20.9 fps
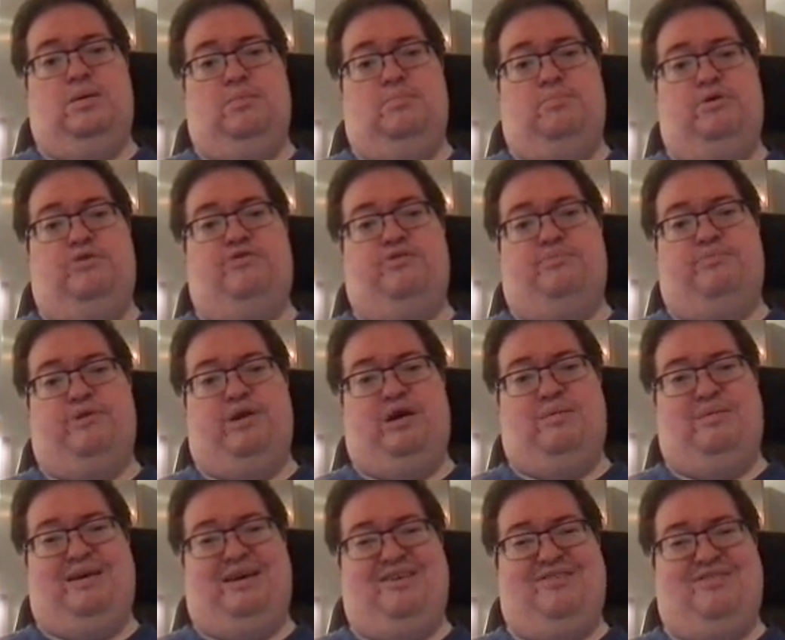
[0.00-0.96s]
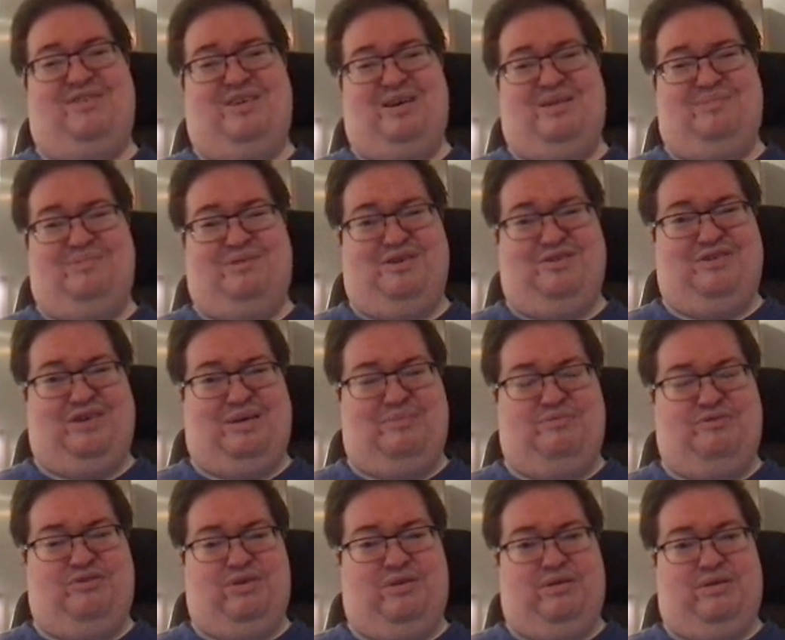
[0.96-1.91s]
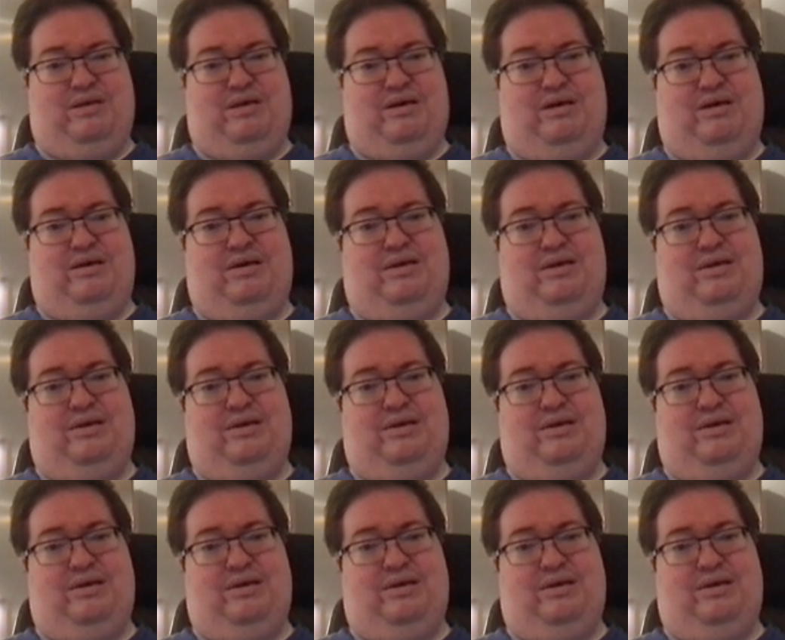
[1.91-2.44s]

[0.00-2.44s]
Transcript: beta prime xi plus epsilon I